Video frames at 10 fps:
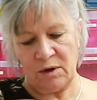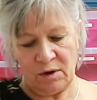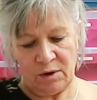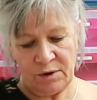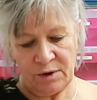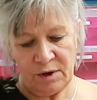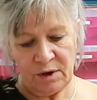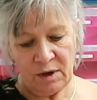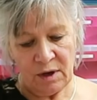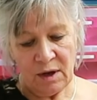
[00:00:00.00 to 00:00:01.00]
on
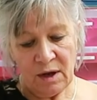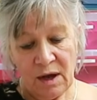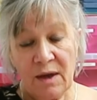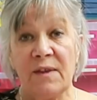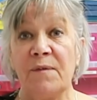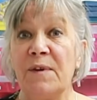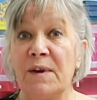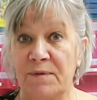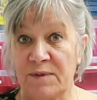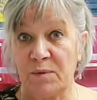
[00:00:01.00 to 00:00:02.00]
the
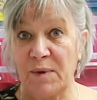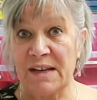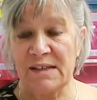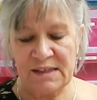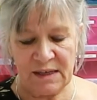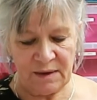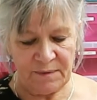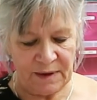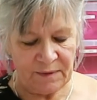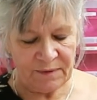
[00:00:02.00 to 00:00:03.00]
5th, Wednesday the
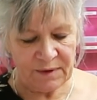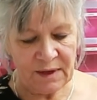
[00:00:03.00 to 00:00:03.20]
5th.